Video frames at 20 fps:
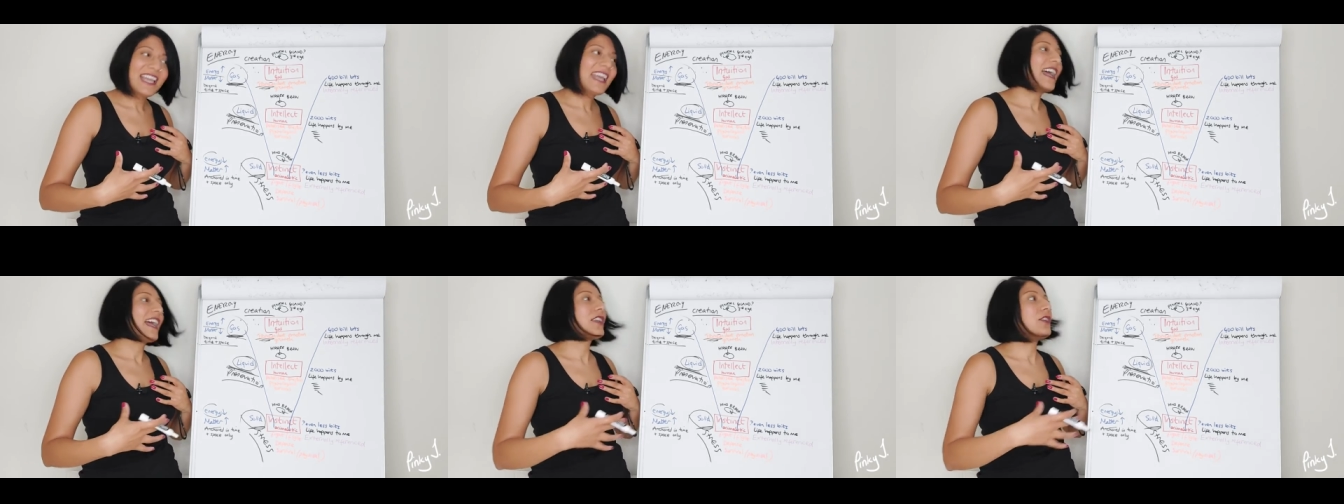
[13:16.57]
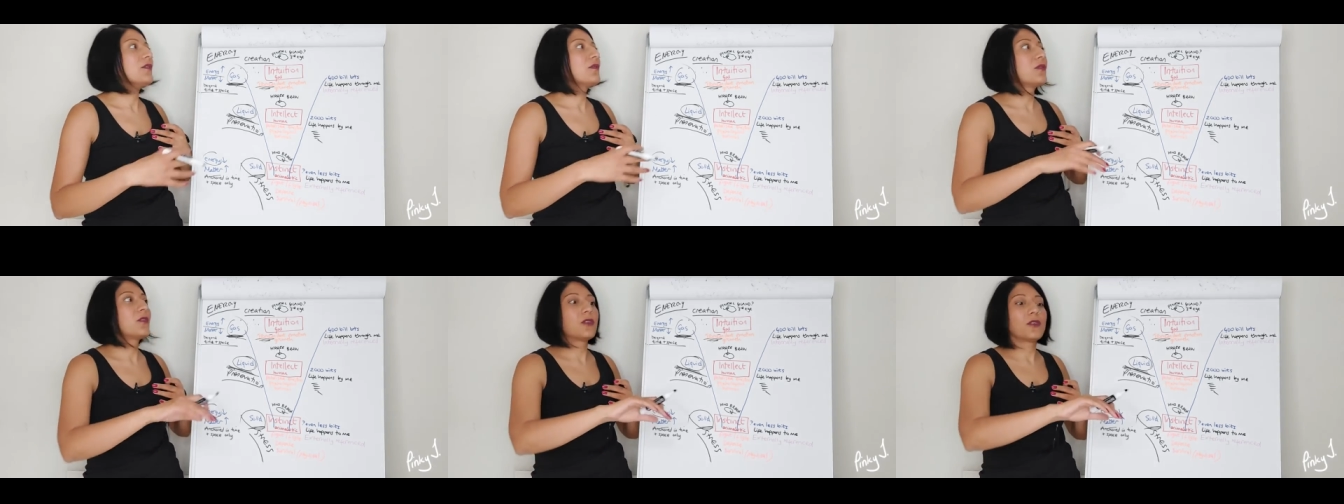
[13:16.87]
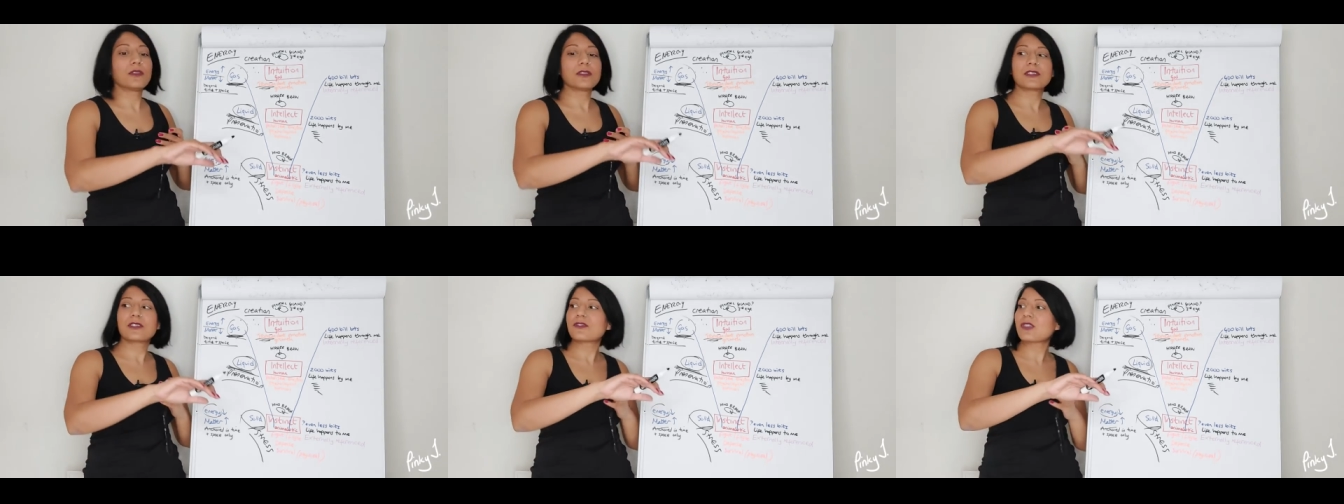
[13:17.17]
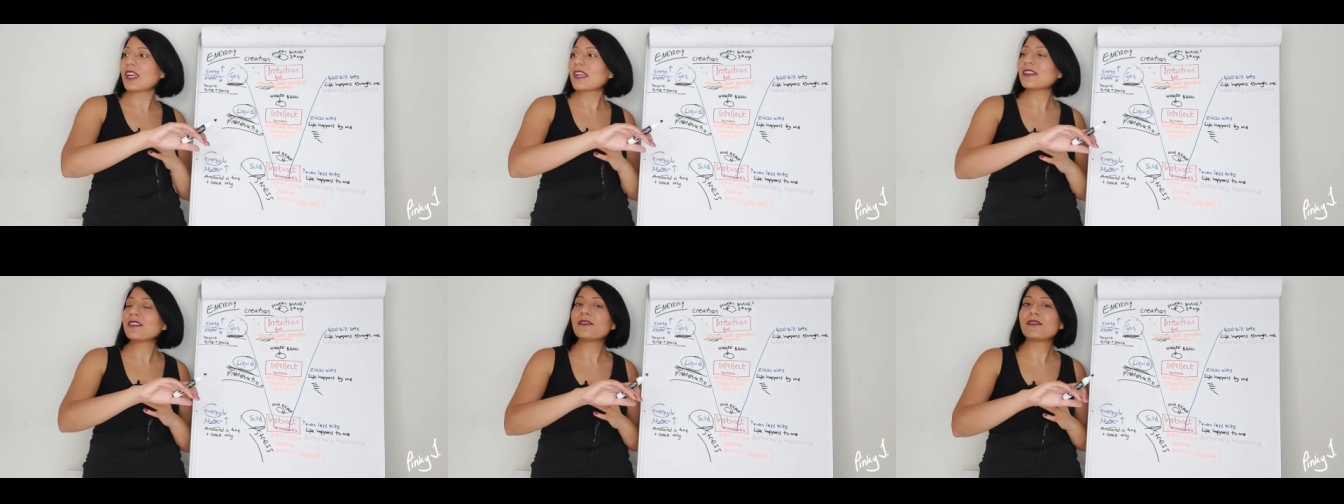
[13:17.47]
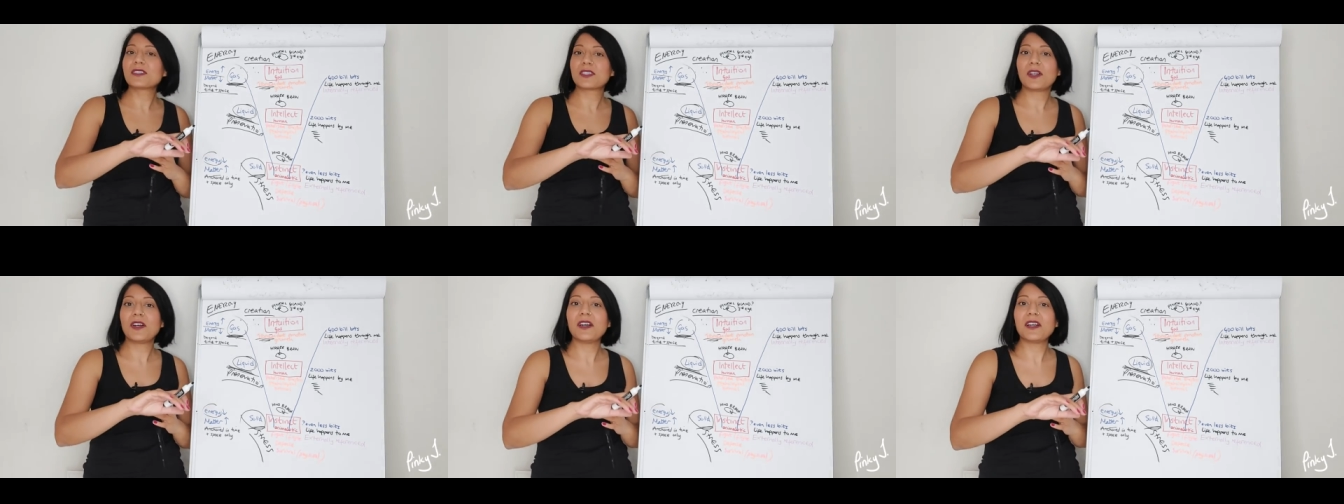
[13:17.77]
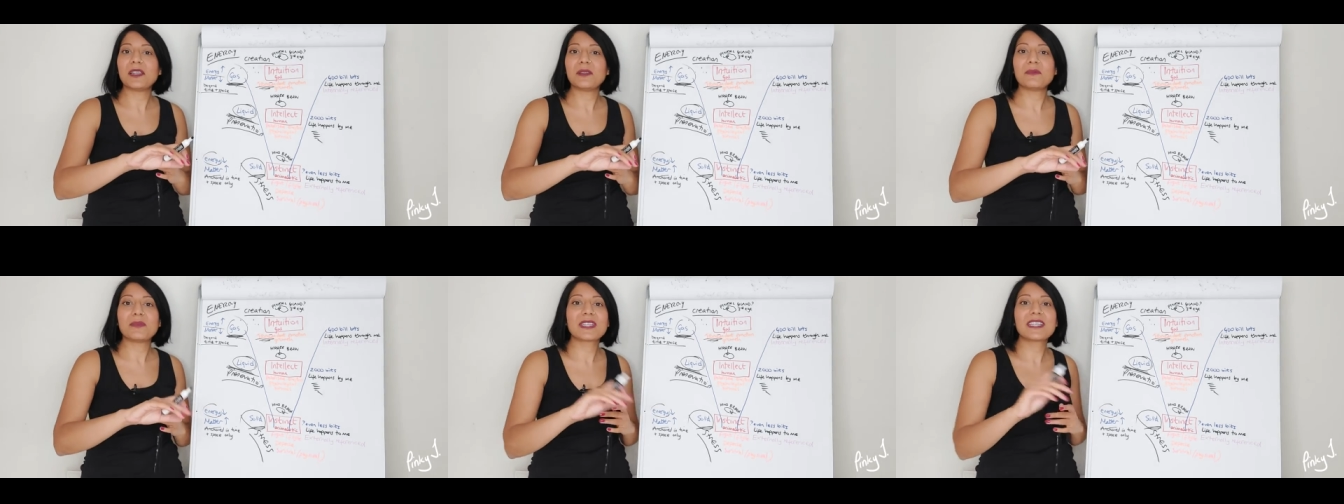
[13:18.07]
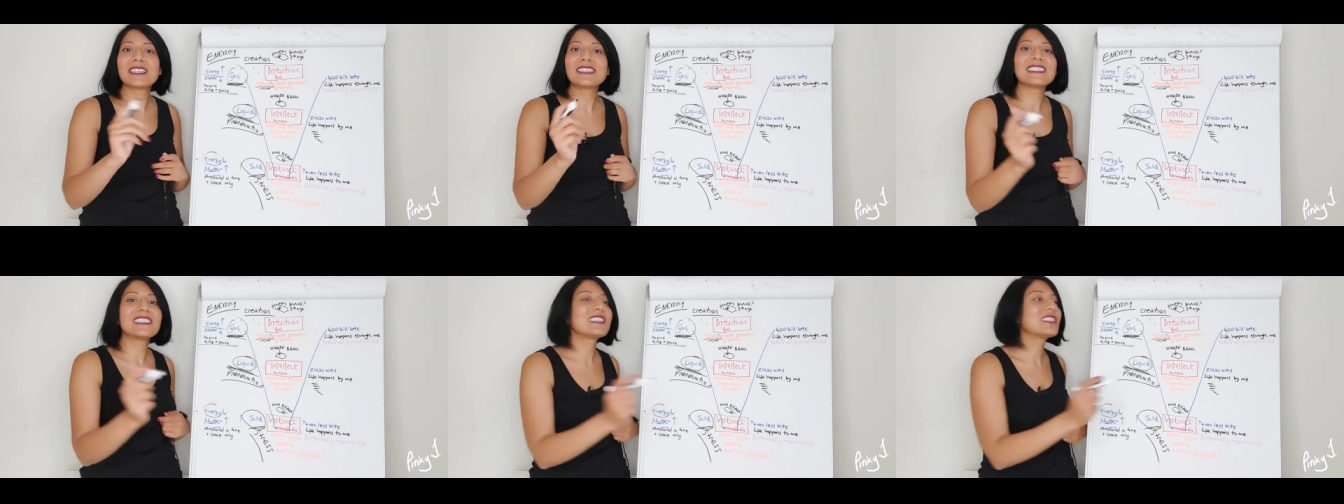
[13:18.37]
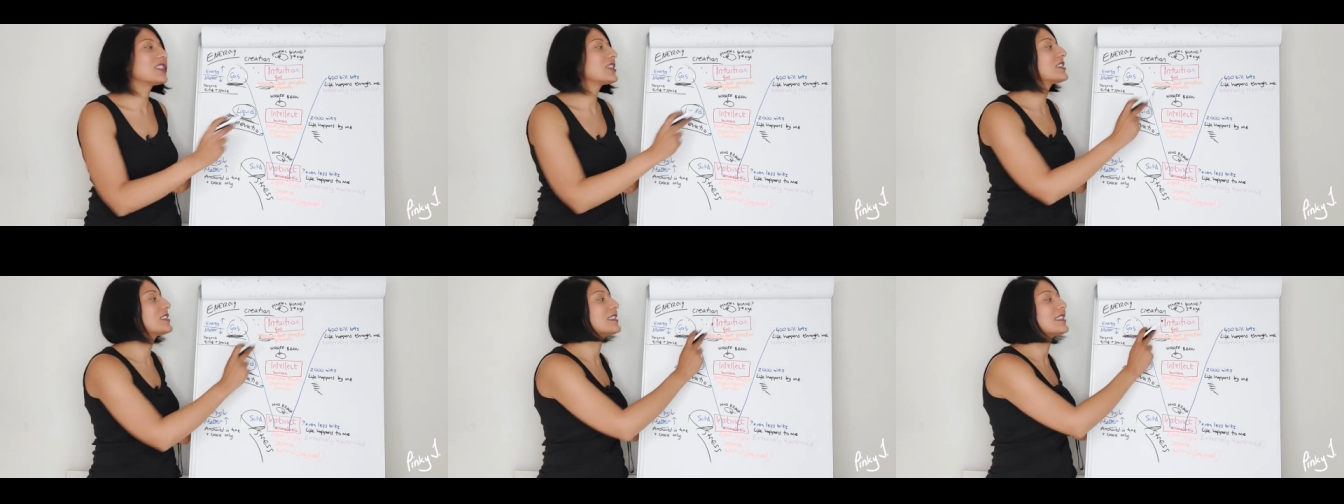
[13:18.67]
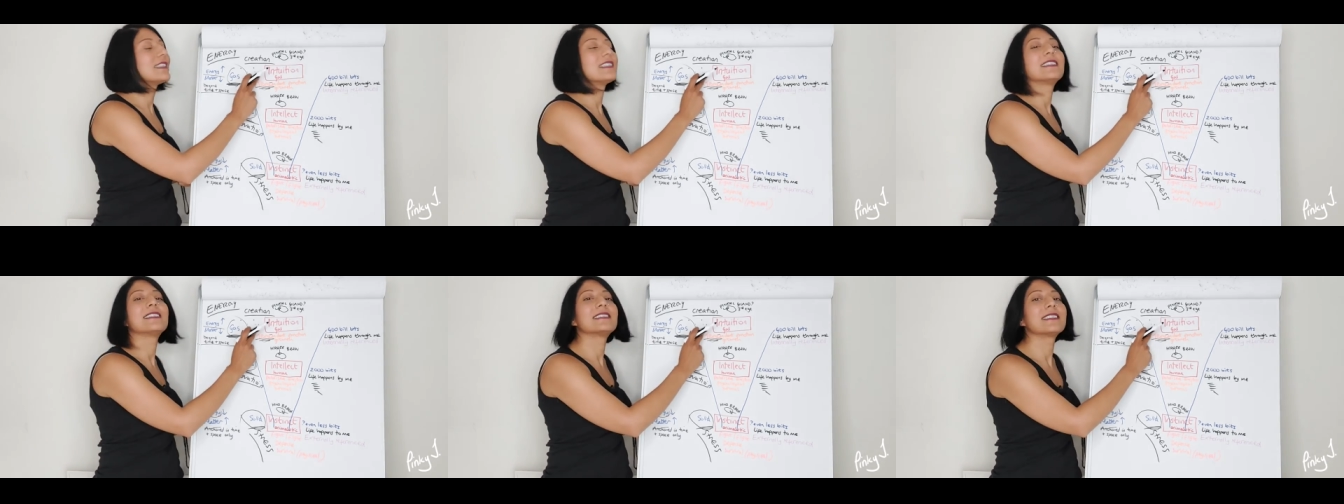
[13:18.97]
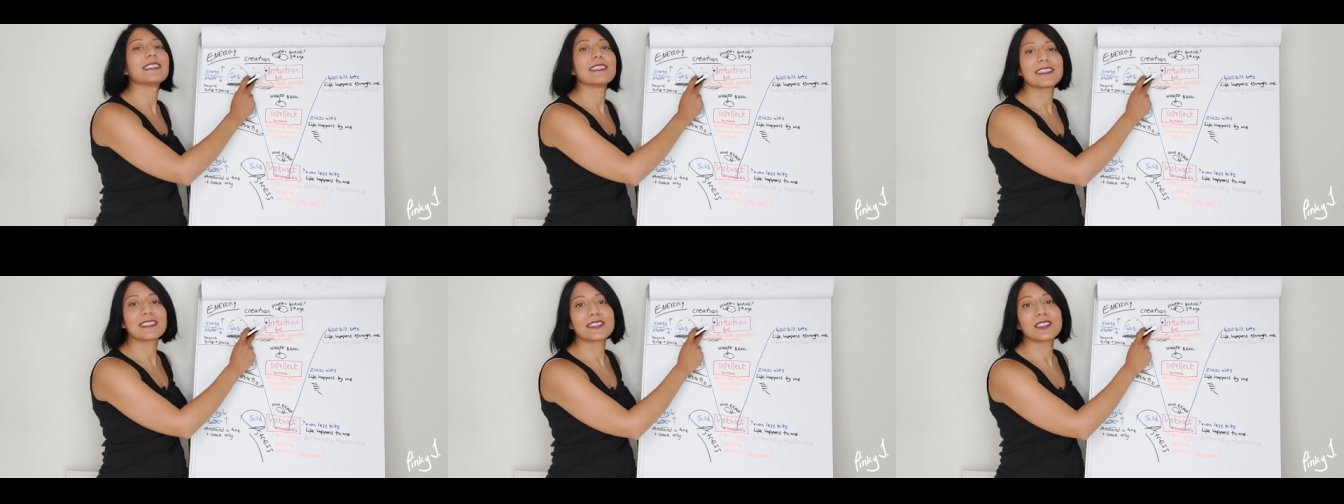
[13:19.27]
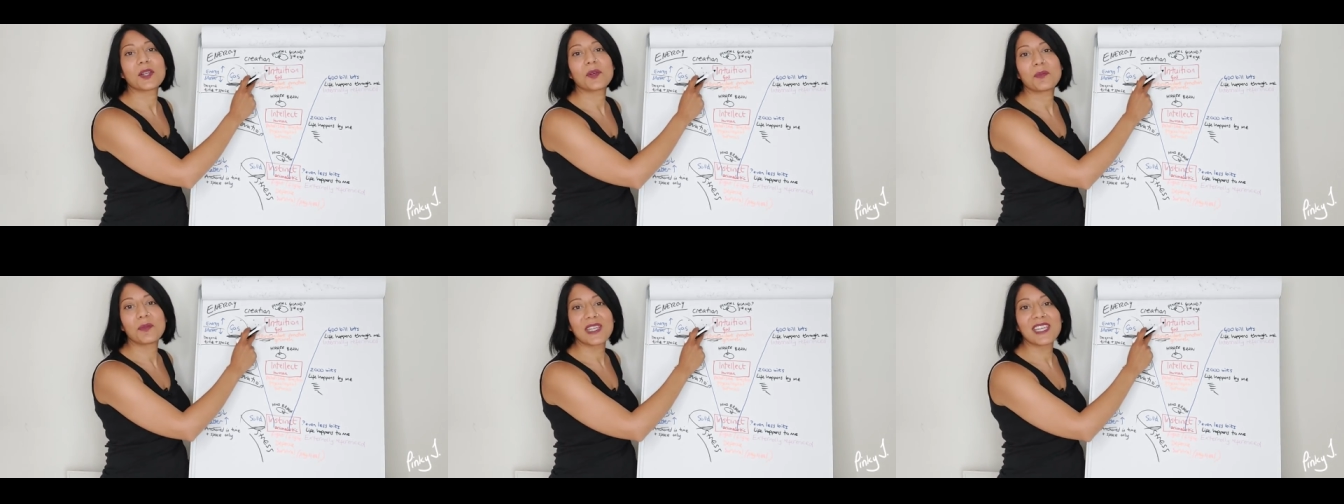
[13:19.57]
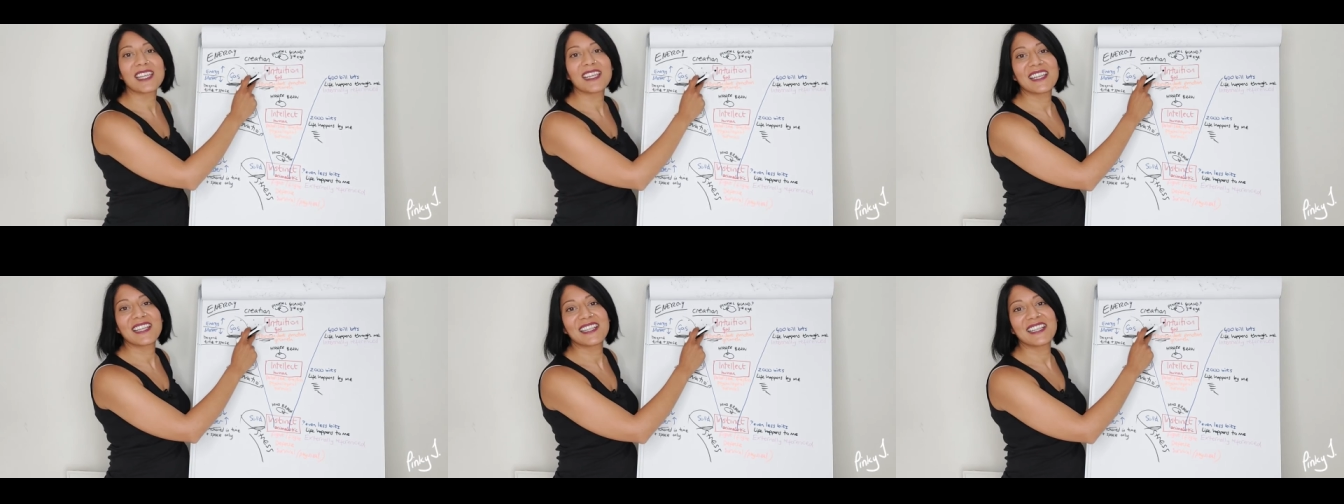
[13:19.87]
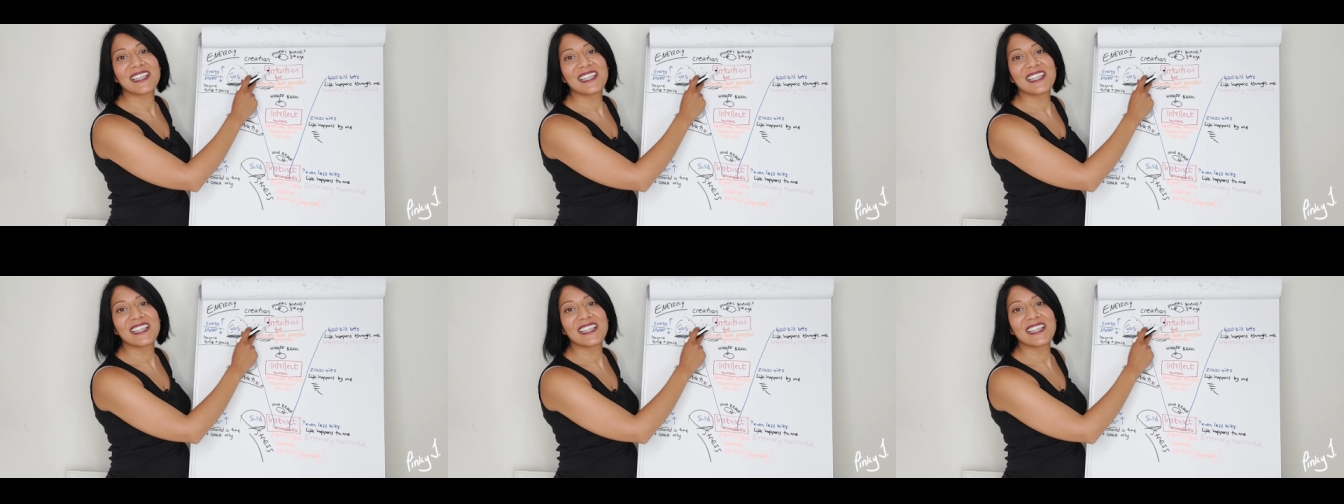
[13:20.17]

and you've lost track of time because it doesn't exist up here.